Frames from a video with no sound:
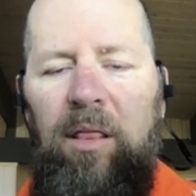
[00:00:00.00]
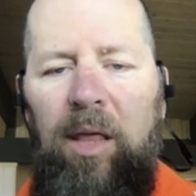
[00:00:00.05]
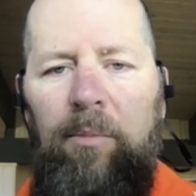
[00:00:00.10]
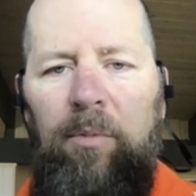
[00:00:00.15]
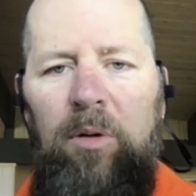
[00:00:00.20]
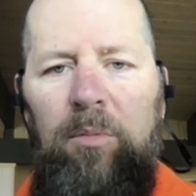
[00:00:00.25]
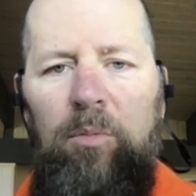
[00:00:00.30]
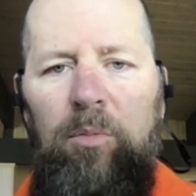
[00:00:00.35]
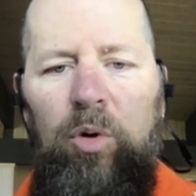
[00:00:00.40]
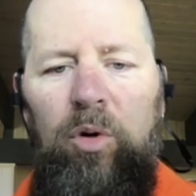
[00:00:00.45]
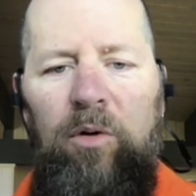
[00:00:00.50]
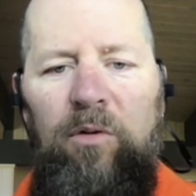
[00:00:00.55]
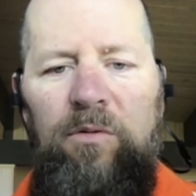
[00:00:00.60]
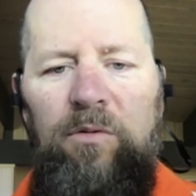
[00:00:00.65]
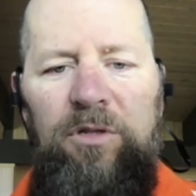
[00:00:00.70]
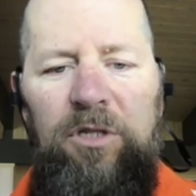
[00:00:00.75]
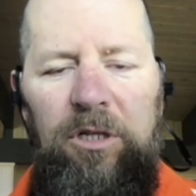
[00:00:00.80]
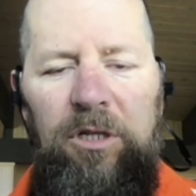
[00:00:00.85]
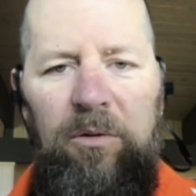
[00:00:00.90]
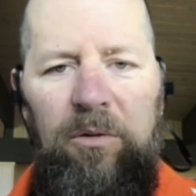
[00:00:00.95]
And then we
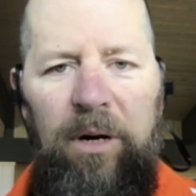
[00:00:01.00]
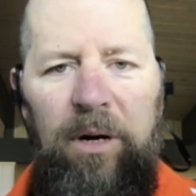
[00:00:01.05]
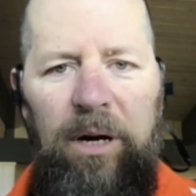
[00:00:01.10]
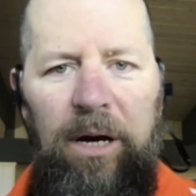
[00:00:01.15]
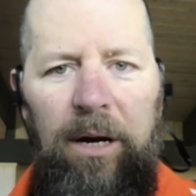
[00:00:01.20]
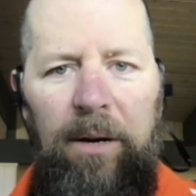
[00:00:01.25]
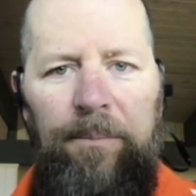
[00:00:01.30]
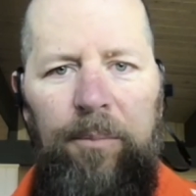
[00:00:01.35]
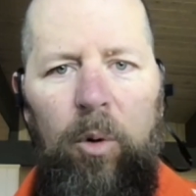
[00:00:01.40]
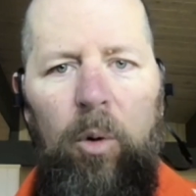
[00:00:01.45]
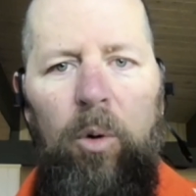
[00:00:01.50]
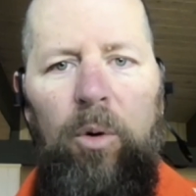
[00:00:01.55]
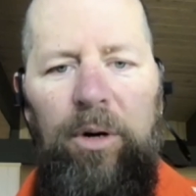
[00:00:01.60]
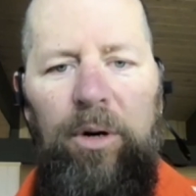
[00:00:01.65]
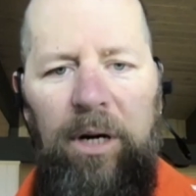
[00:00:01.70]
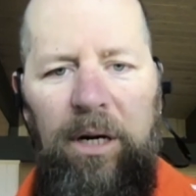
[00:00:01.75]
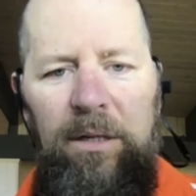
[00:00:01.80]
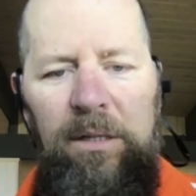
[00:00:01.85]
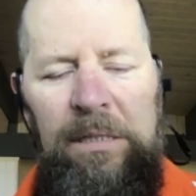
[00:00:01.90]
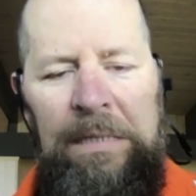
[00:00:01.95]
moved to
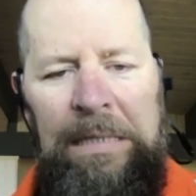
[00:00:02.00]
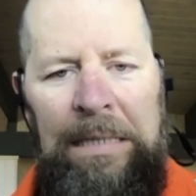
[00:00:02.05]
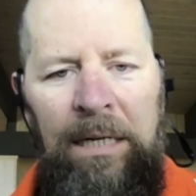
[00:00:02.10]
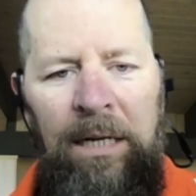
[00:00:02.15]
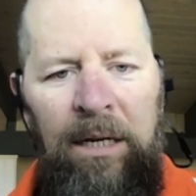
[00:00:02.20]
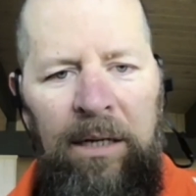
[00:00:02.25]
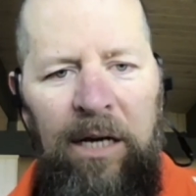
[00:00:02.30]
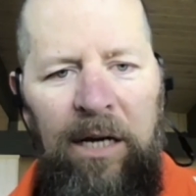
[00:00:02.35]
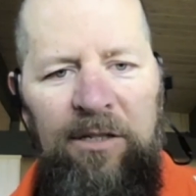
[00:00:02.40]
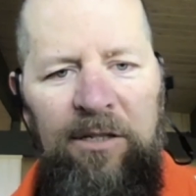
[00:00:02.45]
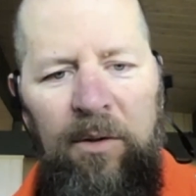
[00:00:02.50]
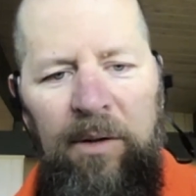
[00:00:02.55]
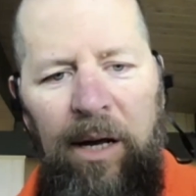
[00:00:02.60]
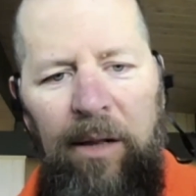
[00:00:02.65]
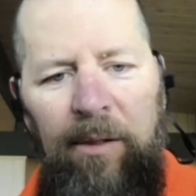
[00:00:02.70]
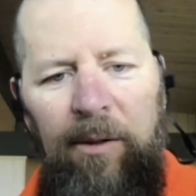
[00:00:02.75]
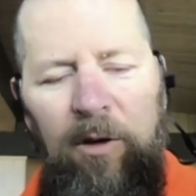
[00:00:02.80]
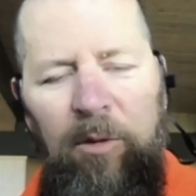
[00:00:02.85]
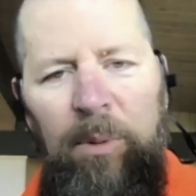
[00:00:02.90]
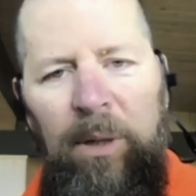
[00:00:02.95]
Oregon, kind of slowed
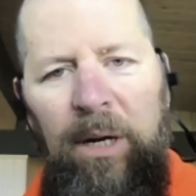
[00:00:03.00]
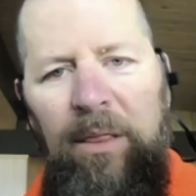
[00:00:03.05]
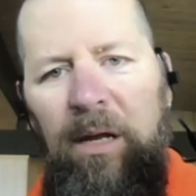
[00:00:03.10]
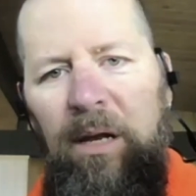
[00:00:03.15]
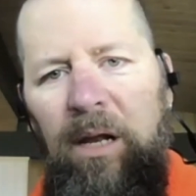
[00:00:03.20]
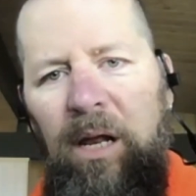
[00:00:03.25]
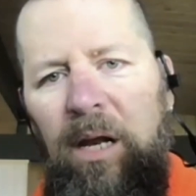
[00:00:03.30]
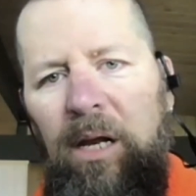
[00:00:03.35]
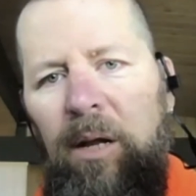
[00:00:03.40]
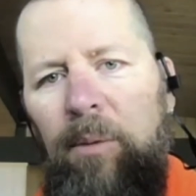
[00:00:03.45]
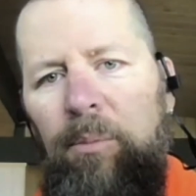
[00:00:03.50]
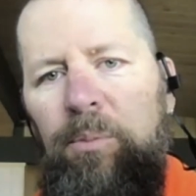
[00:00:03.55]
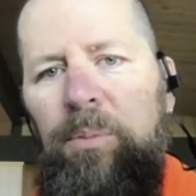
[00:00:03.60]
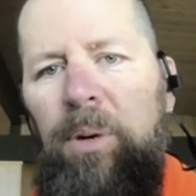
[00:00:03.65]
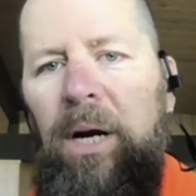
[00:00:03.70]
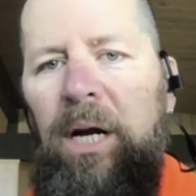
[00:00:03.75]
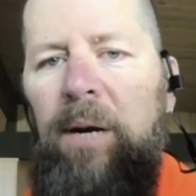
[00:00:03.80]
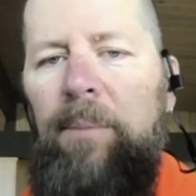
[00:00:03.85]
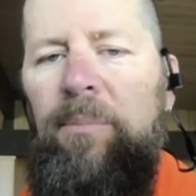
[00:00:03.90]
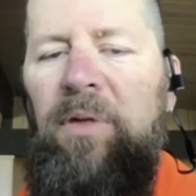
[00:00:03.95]
down a little bit. And then I ended up
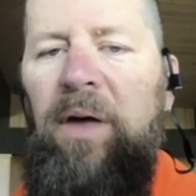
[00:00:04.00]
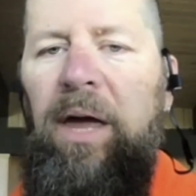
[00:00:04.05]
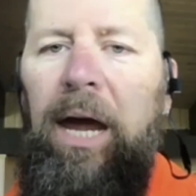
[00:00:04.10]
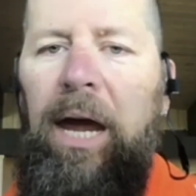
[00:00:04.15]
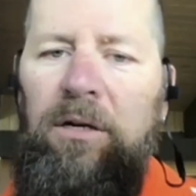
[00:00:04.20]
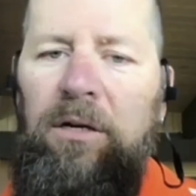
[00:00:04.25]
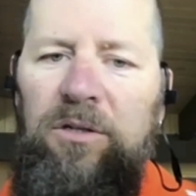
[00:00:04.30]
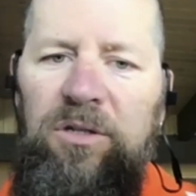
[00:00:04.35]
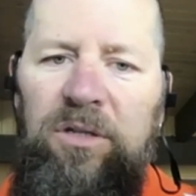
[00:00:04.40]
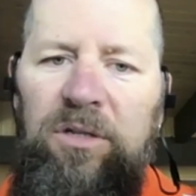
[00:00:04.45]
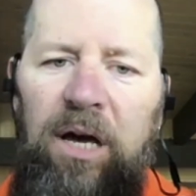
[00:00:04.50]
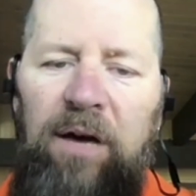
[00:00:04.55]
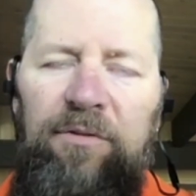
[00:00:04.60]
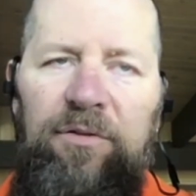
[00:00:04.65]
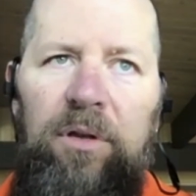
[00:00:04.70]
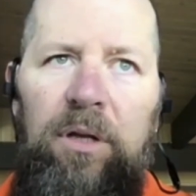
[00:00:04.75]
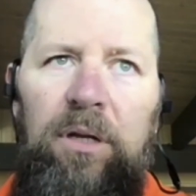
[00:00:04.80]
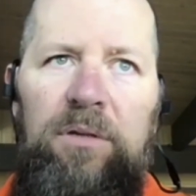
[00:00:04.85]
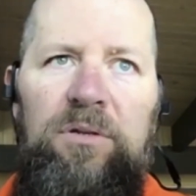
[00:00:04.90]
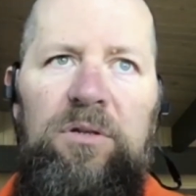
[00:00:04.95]
picking up the Angel
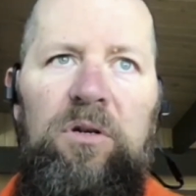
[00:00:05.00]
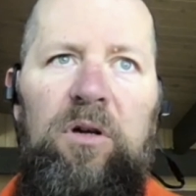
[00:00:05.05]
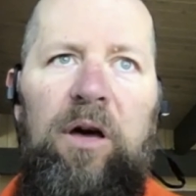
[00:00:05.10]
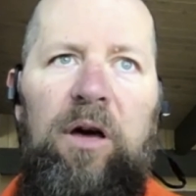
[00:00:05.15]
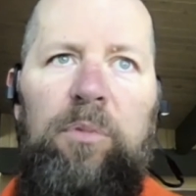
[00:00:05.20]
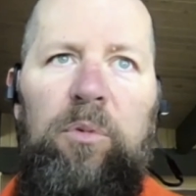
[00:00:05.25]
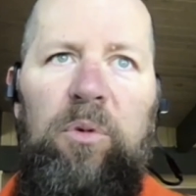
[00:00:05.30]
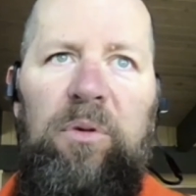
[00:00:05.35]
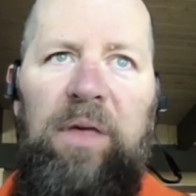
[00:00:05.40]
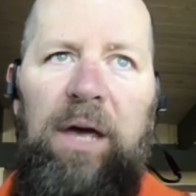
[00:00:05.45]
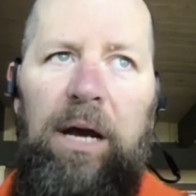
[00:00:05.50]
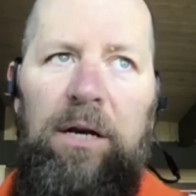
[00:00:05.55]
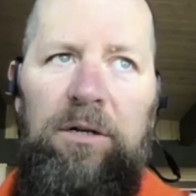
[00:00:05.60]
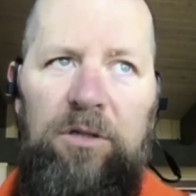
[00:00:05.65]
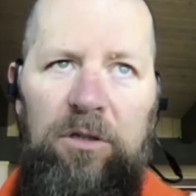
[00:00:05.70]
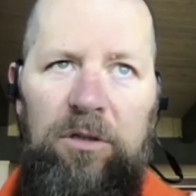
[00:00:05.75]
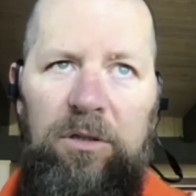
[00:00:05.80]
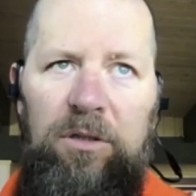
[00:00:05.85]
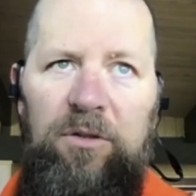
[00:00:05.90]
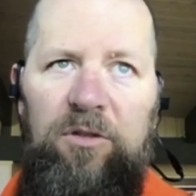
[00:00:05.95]
stuff. And so I've been with
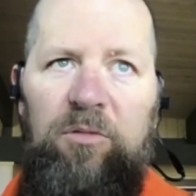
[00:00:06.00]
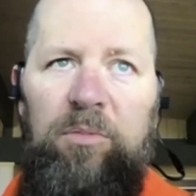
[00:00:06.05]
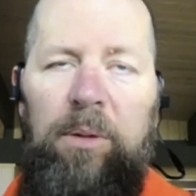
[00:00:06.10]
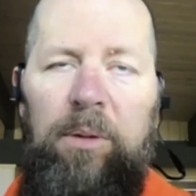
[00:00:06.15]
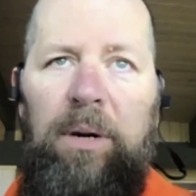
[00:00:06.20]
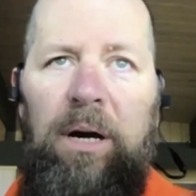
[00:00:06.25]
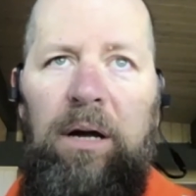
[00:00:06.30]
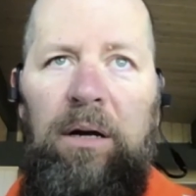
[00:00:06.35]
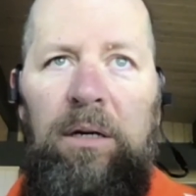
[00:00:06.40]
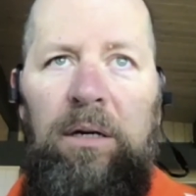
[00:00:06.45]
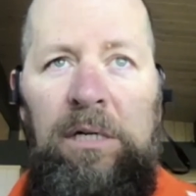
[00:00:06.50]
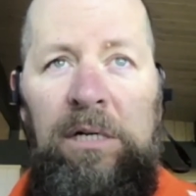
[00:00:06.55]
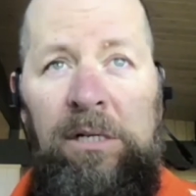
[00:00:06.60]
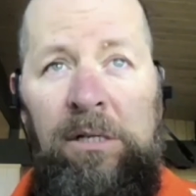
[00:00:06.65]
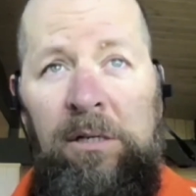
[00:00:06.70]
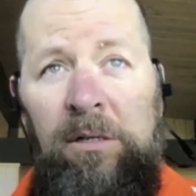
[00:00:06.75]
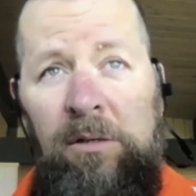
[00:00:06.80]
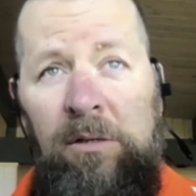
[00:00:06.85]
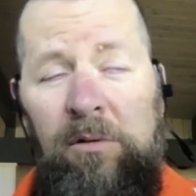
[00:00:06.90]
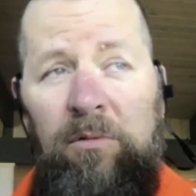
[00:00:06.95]
Angels. This will be my,
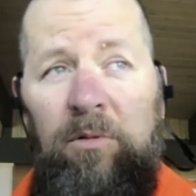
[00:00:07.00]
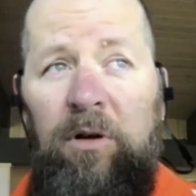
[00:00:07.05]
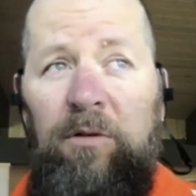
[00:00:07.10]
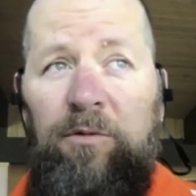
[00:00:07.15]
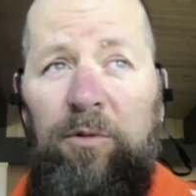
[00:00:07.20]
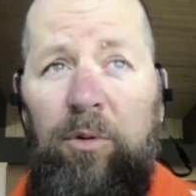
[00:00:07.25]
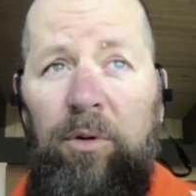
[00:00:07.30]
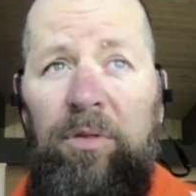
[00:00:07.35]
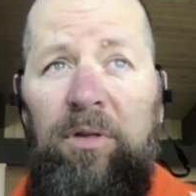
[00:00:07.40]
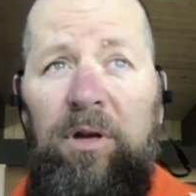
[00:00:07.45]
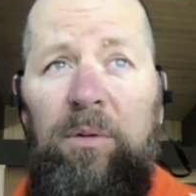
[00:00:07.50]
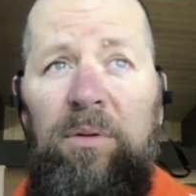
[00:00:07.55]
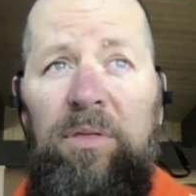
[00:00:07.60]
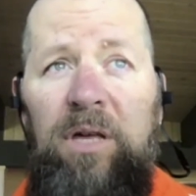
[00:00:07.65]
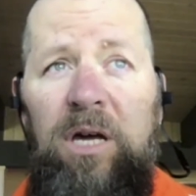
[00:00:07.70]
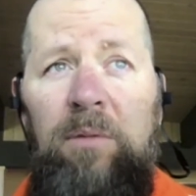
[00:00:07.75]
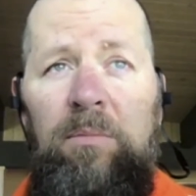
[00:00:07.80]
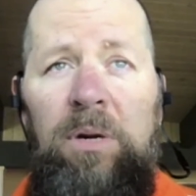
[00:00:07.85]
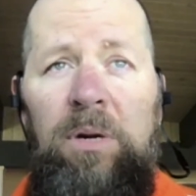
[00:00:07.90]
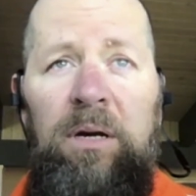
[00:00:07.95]
4th year with
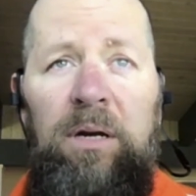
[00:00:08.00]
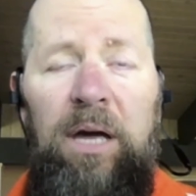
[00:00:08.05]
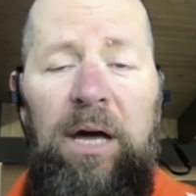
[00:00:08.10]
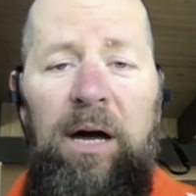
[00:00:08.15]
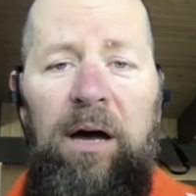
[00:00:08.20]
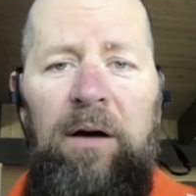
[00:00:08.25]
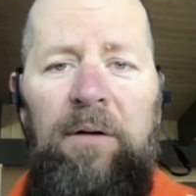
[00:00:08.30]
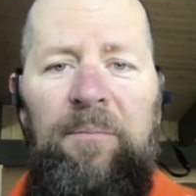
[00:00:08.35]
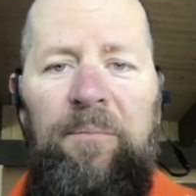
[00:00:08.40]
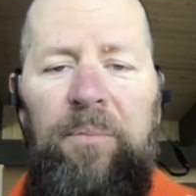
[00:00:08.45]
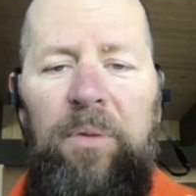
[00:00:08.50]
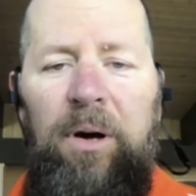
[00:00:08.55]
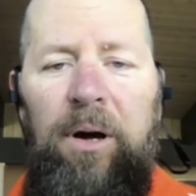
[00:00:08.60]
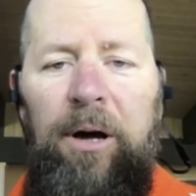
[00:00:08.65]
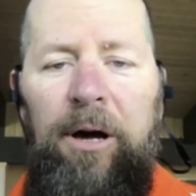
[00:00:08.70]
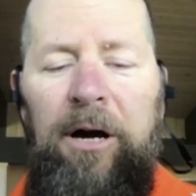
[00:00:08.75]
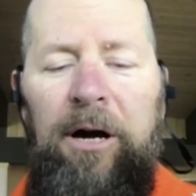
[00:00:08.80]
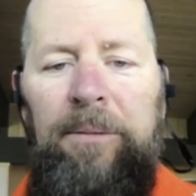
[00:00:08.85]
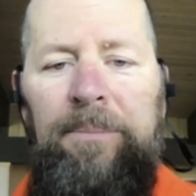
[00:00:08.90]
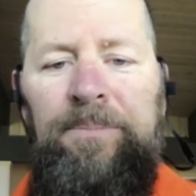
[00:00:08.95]
them? Yeah.
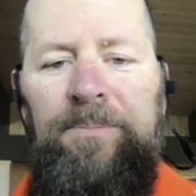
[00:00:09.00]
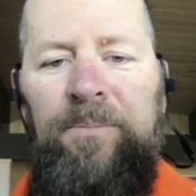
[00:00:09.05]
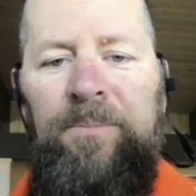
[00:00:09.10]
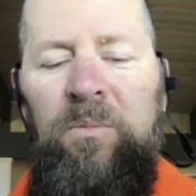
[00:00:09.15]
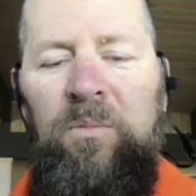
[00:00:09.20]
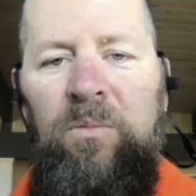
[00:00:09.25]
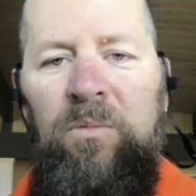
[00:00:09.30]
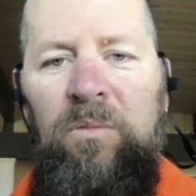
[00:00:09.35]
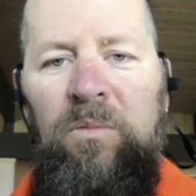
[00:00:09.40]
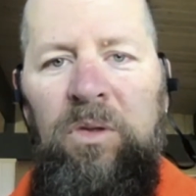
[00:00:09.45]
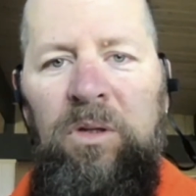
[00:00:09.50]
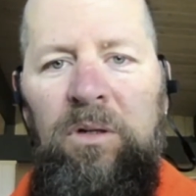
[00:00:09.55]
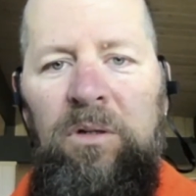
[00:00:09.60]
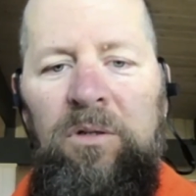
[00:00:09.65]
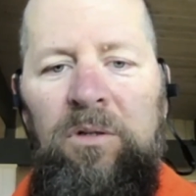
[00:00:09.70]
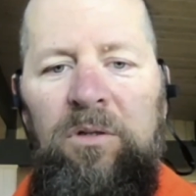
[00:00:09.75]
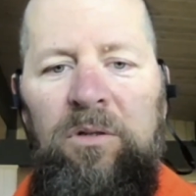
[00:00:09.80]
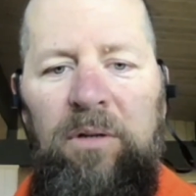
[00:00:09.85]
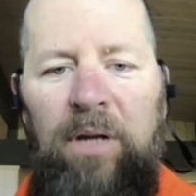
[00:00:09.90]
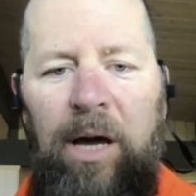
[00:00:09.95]

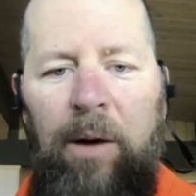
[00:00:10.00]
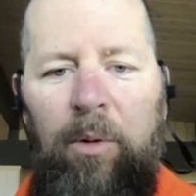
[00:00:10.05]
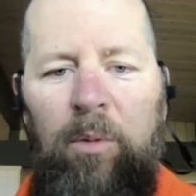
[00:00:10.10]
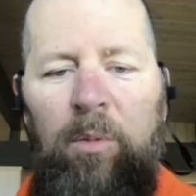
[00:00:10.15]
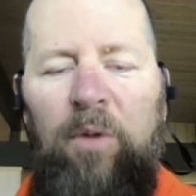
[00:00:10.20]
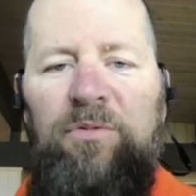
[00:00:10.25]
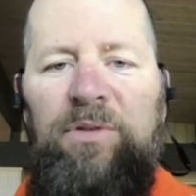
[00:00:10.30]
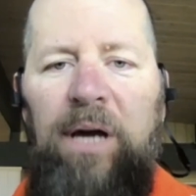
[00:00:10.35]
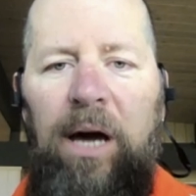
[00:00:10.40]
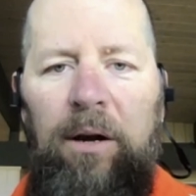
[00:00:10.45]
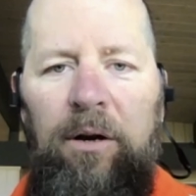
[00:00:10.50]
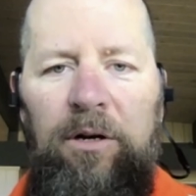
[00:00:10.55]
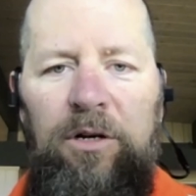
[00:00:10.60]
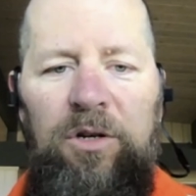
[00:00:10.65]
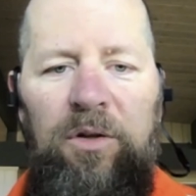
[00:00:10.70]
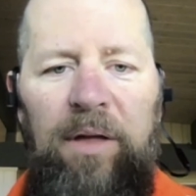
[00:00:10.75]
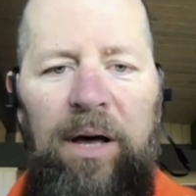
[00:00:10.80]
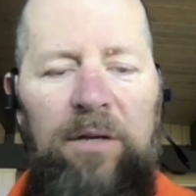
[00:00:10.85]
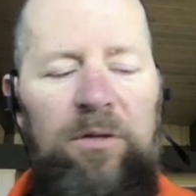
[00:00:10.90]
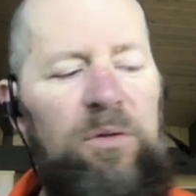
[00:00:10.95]
So now we moved down here
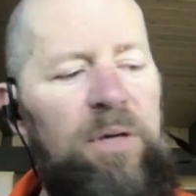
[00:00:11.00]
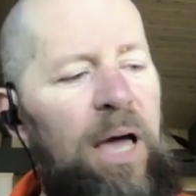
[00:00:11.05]
to do that.